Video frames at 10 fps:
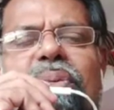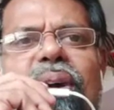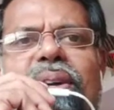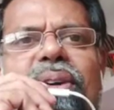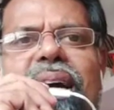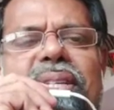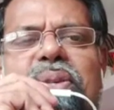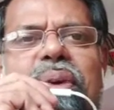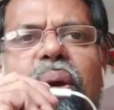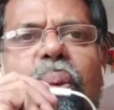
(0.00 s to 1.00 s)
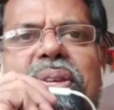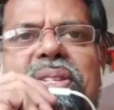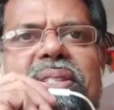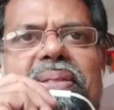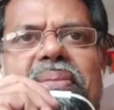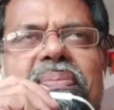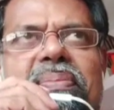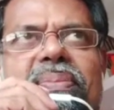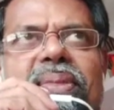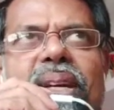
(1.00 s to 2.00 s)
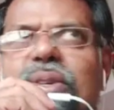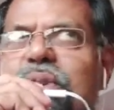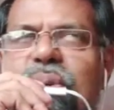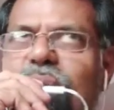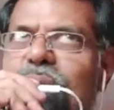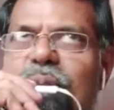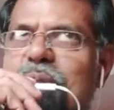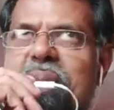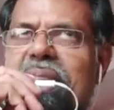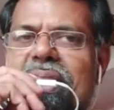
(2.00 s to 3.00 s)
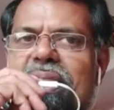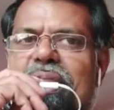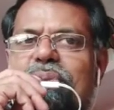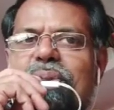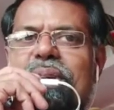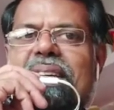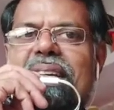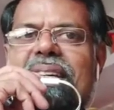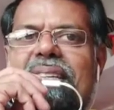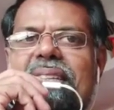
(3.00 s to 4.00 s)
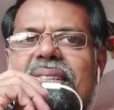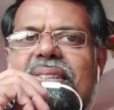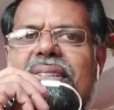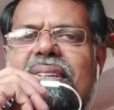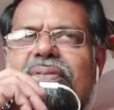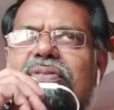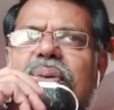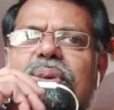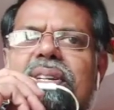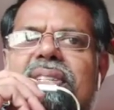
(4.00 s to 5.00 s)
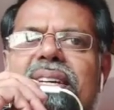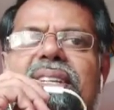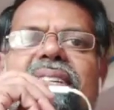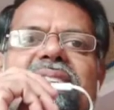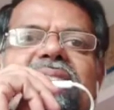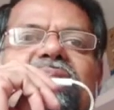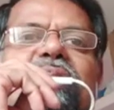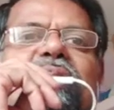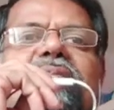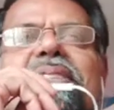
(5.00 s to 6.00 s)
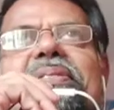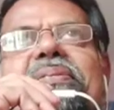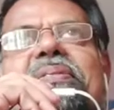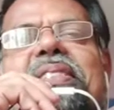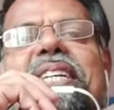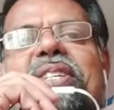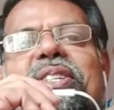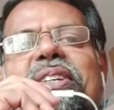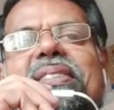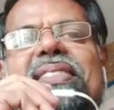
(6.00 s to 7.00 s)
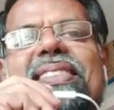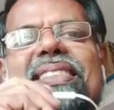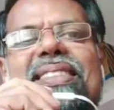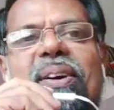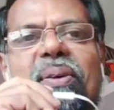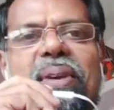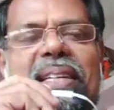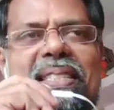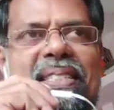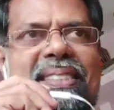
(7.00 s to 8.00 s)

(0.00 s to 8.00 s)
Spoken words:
I want to ask you a question. Do you want to speak English fluently? Everyone say, yes, sir. Yes, sir. All right.